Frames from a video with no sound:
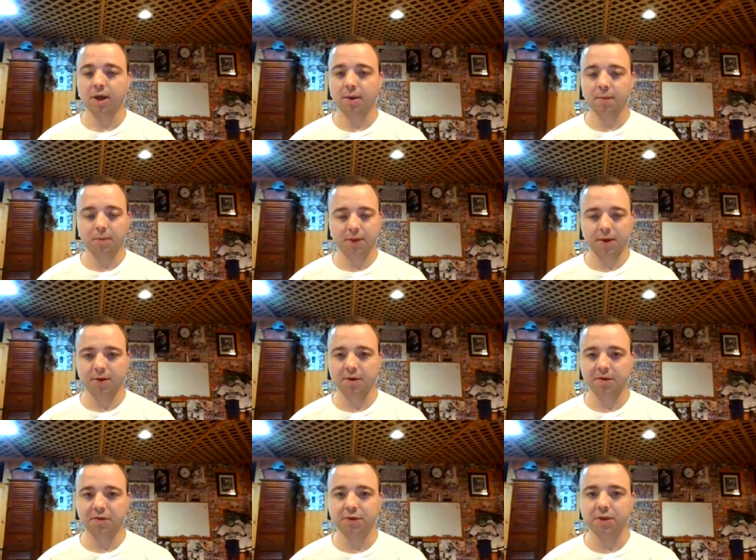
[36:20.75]
Um, without
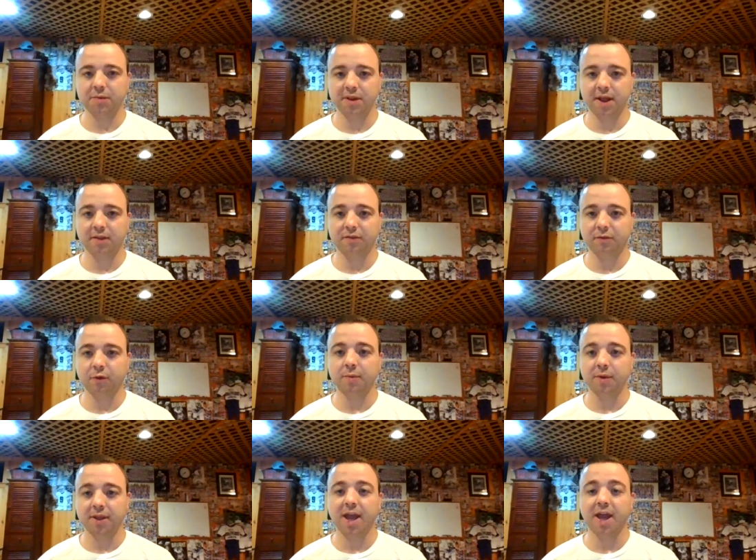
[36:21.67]
going too deep into that
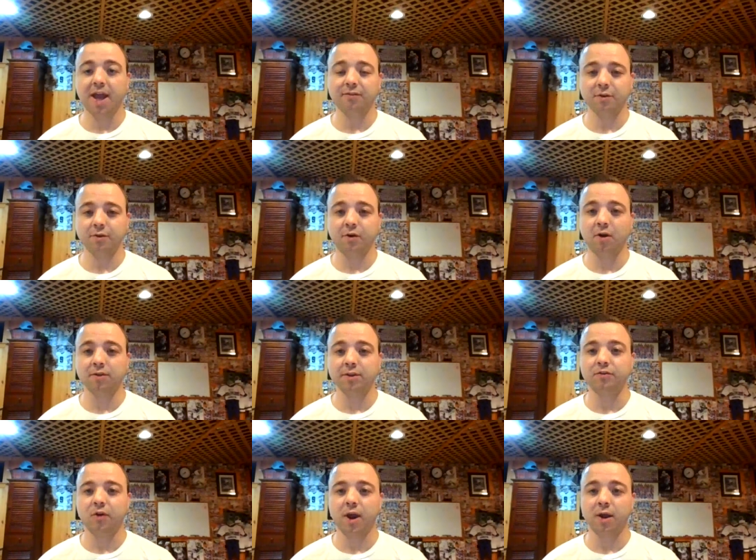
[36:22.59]
story, but yes, so there are
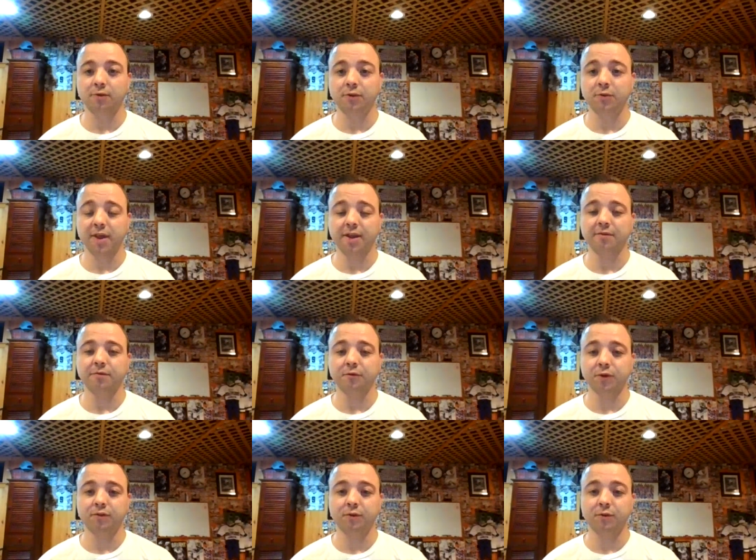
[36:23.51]
these cryo tubes that can
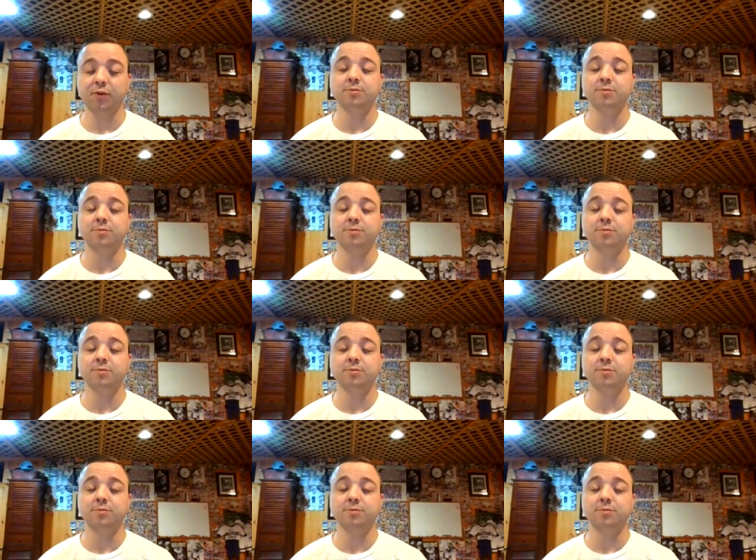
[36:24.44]
freeze you.